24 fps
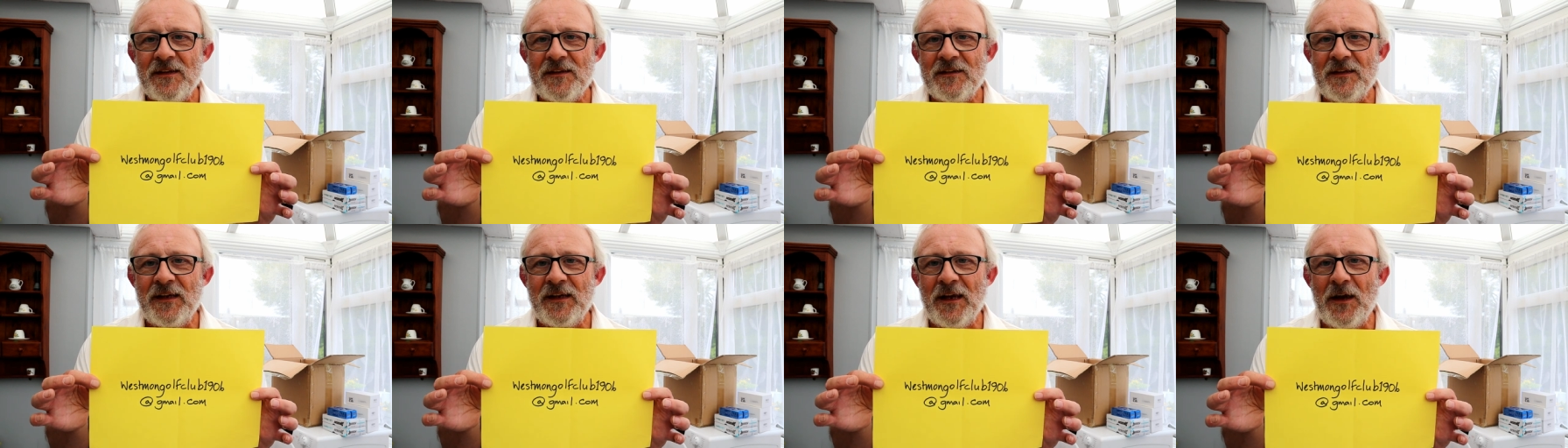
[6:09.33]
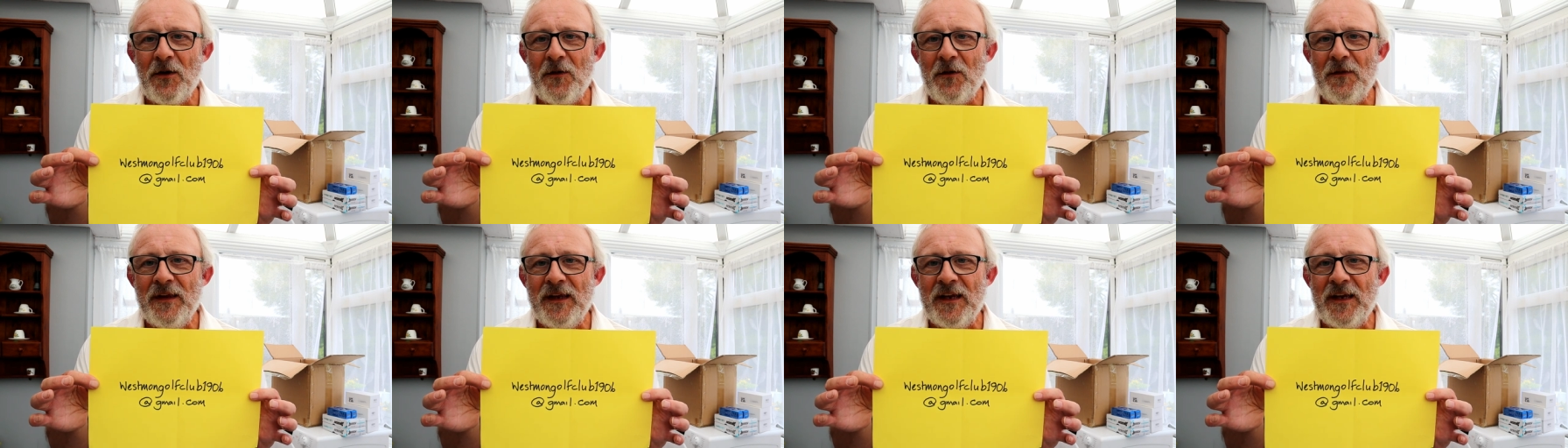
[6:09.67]
So
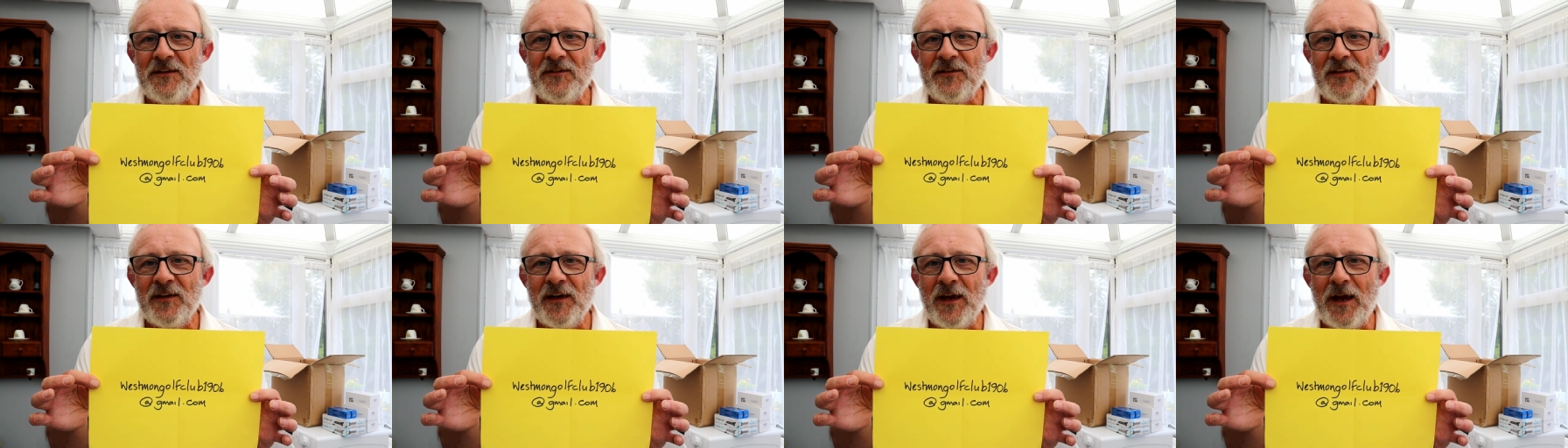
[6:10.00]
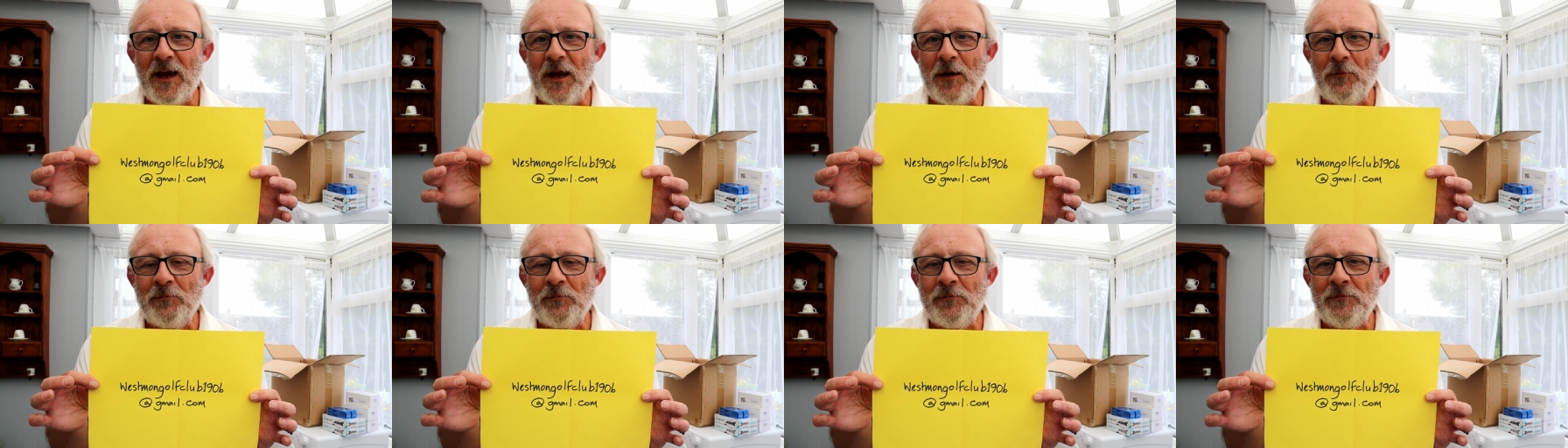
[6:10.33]
get on the
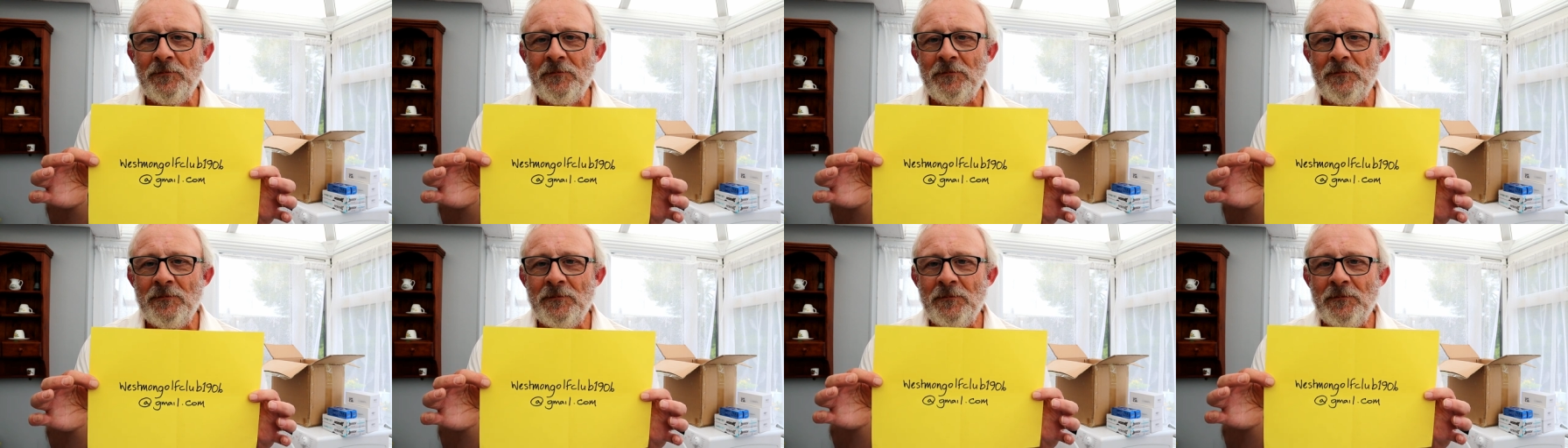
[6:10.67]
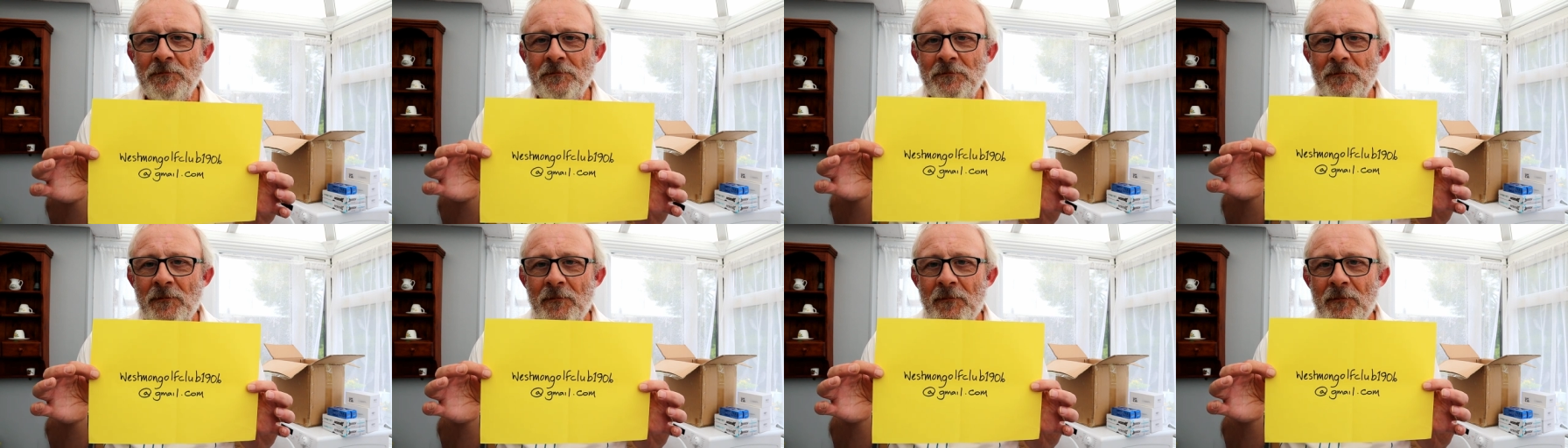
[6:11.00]
internet,
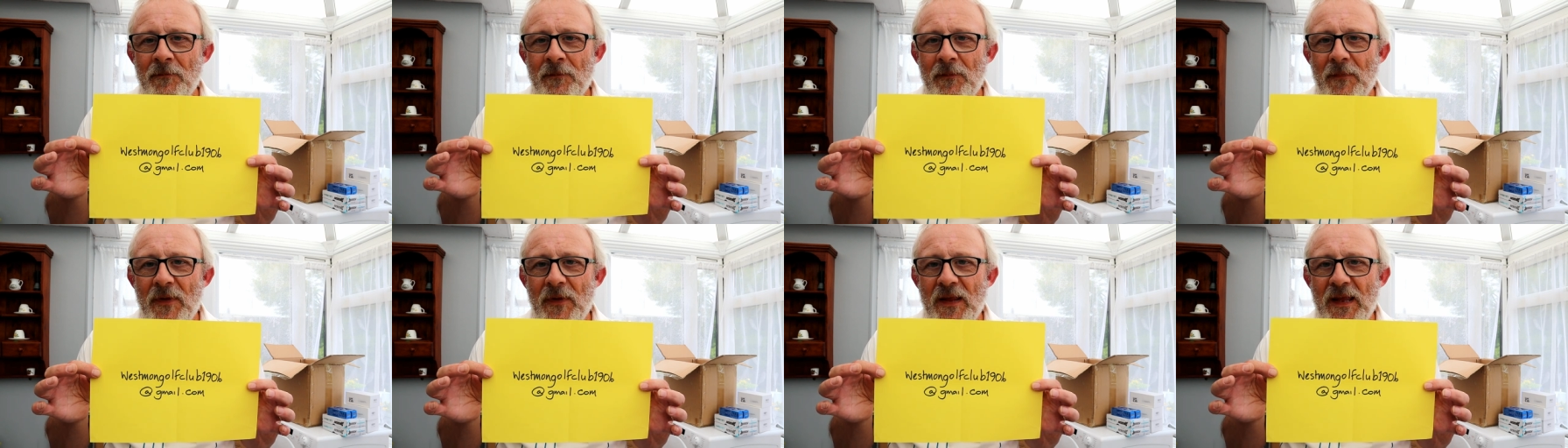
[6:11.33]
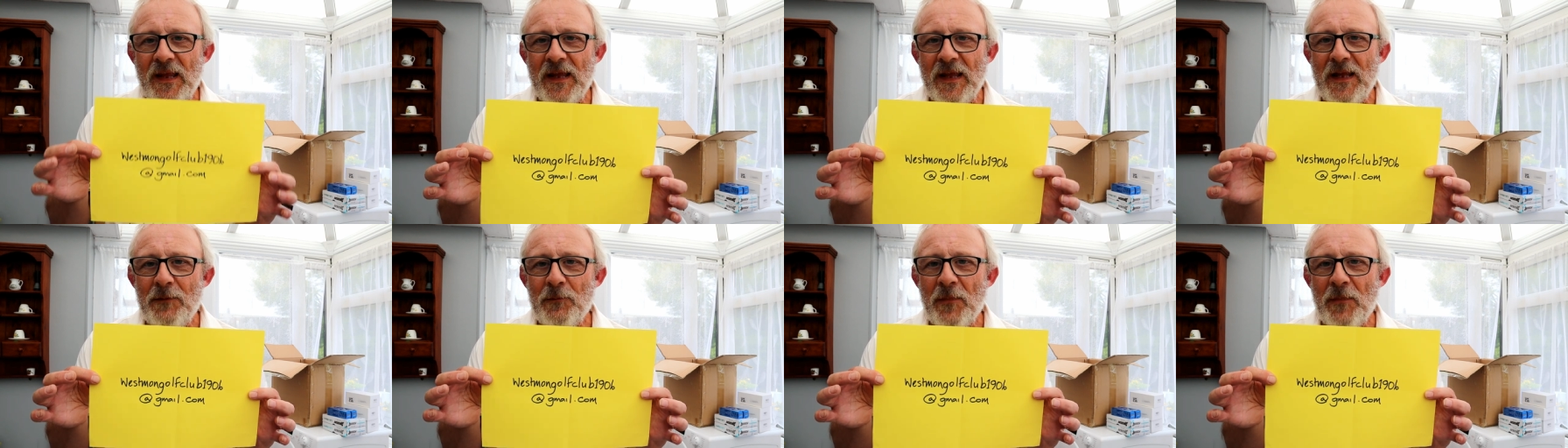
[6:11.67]

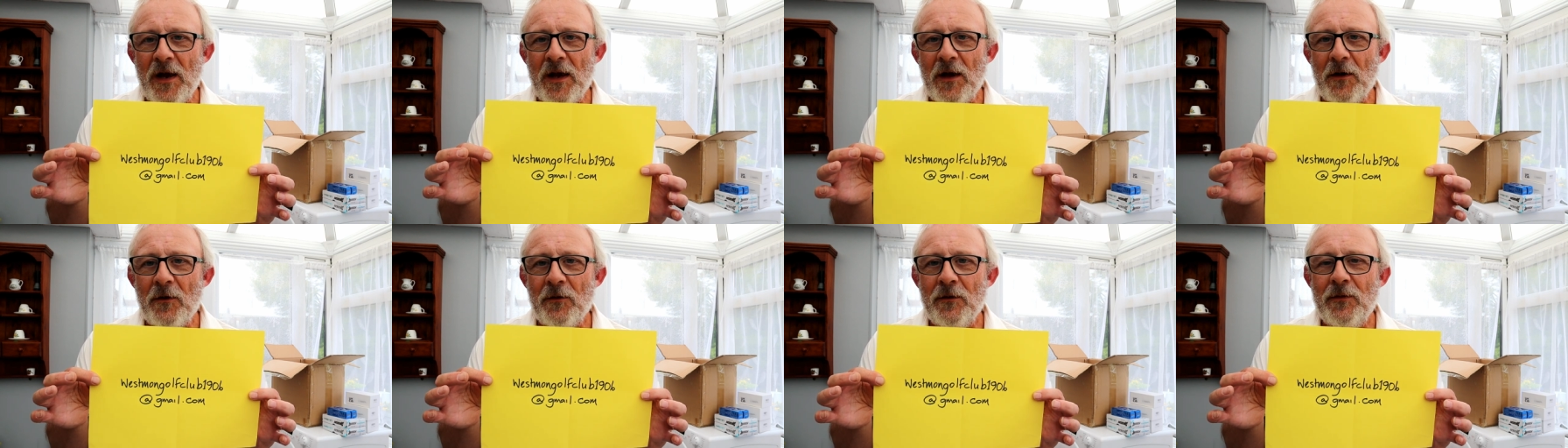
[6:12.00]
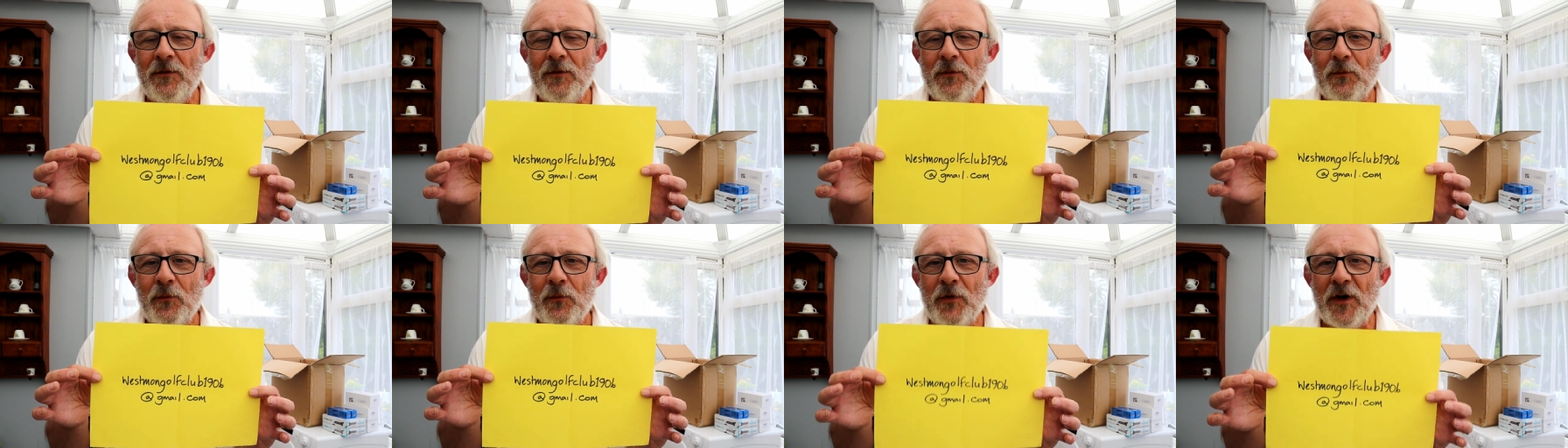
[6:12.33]

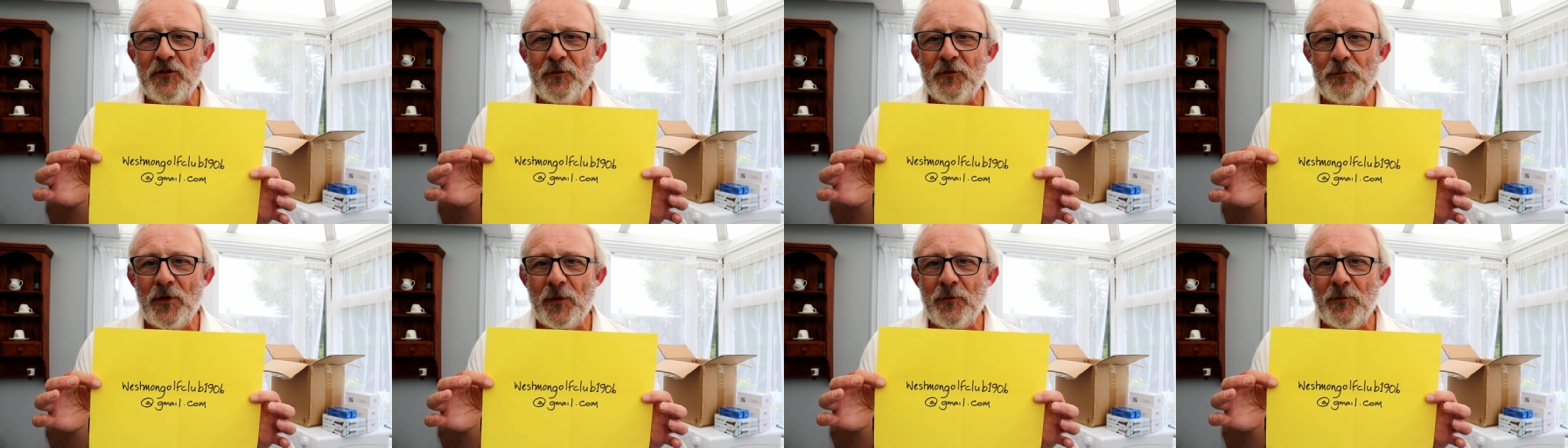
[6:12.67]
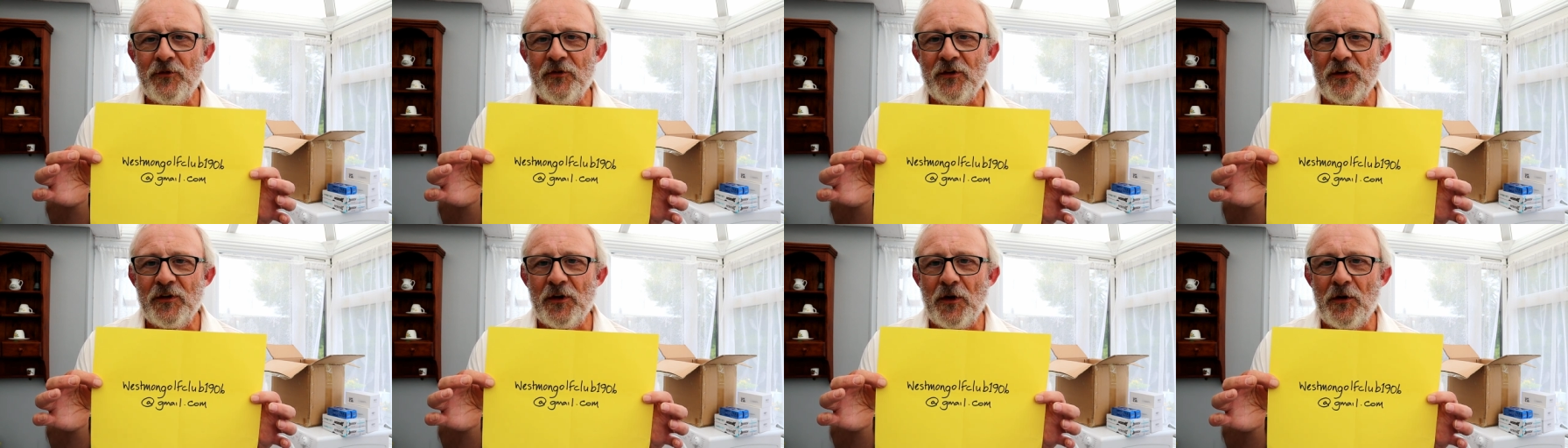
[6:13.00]
email West
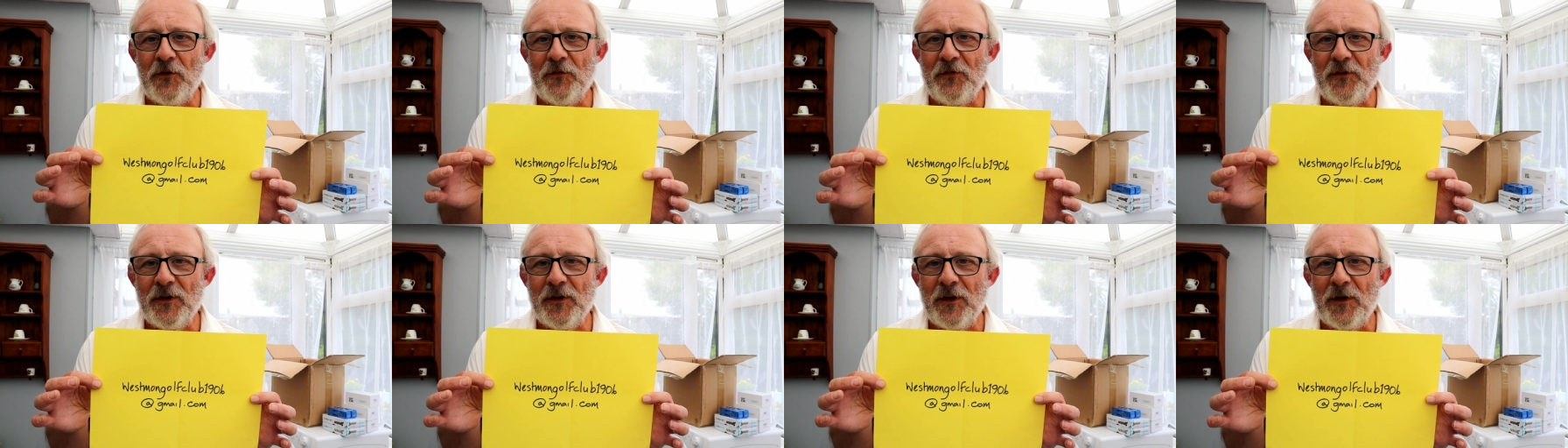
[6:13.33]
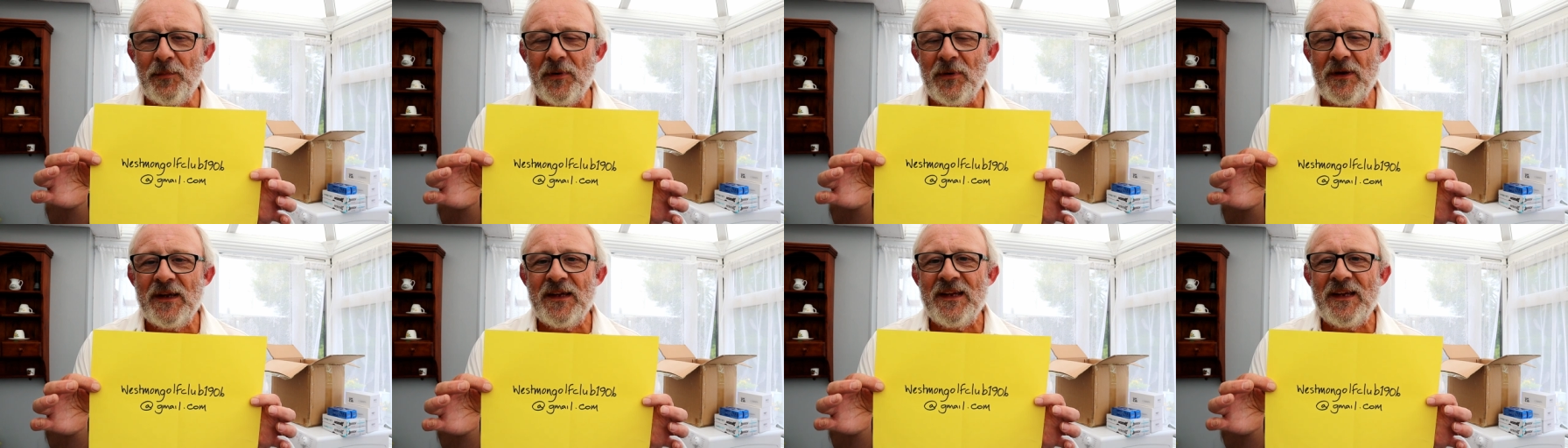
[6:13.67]
Monmouthshire Golf
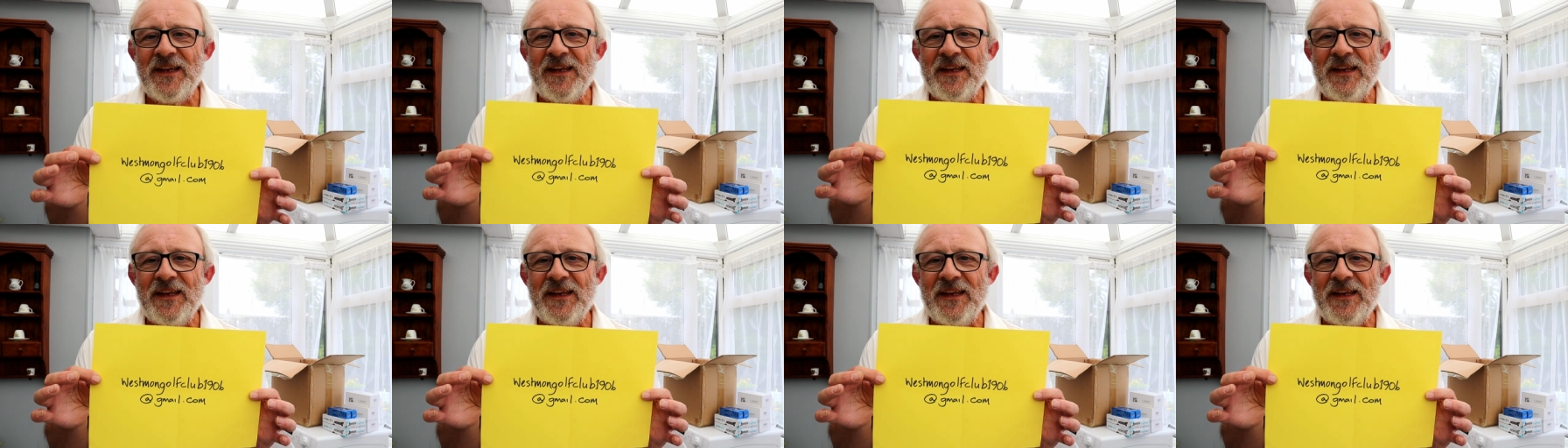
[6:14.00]
Club,